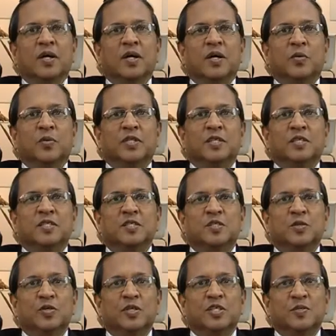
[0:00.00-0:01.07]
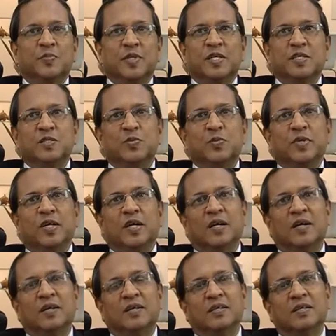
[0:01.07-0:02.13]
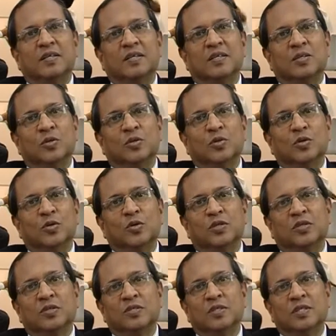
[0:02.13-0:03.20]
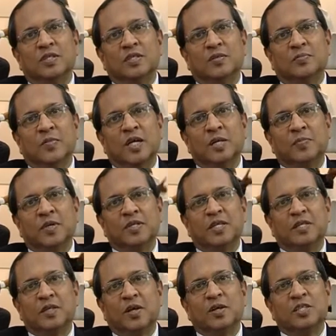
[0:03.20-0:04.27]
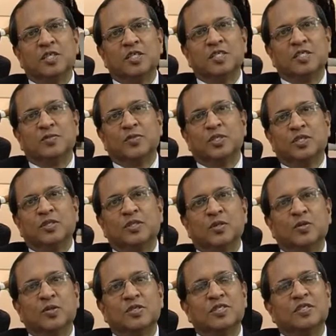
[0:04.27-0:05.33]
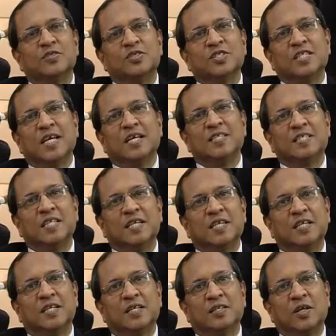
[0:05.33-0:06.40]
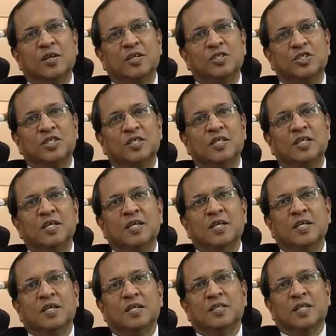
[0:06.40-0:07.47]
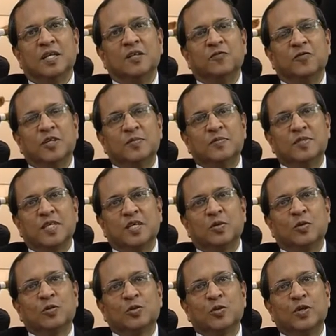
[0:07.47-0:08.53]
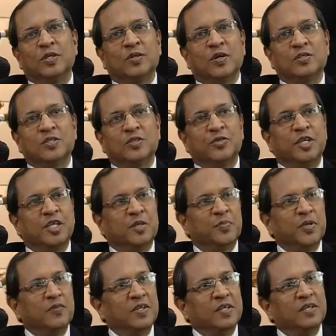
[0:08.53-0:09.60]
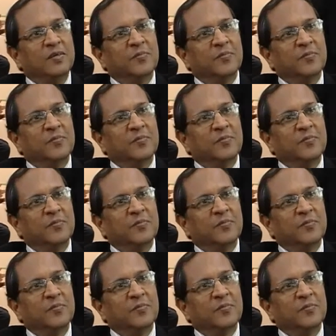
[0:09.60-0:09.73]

Uh, within the solar space, we are into the multiple technologies, which includes crystalline silicon technology, thin films, and also in concentrator PV.